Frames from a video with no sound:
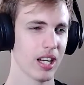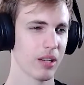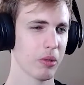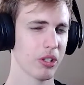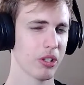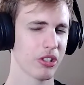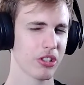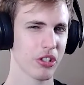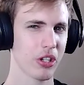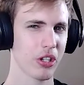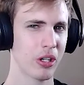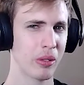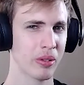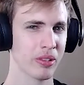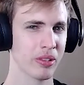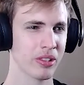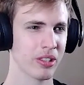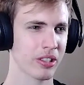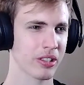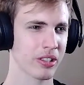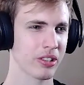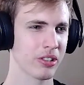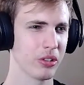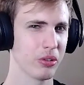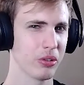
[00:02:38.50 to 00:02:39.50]
I watch Co-
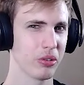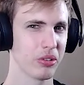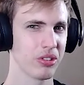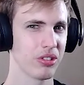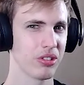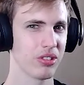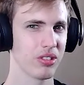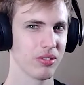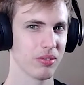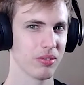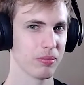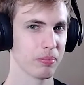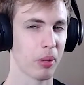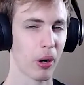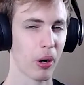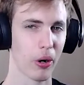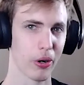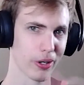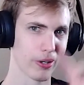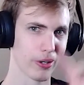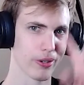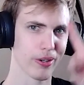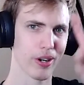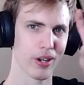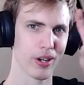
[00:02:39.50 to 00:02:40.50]
the new
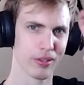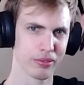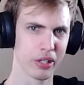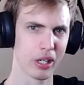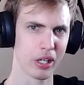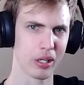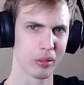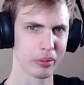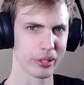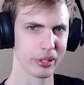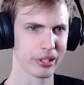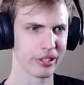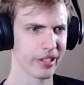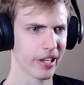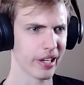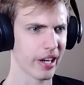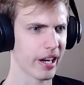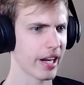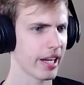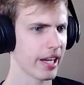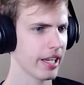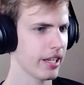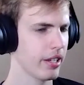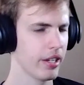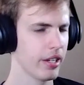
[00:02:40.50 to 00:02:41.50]
part of
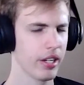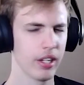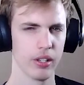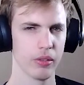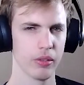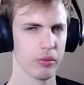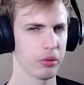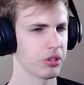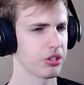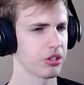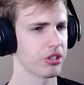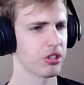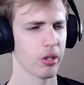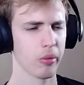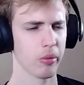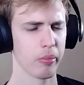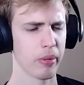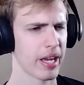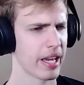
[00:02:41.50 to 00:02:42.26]
Kabukitai, was so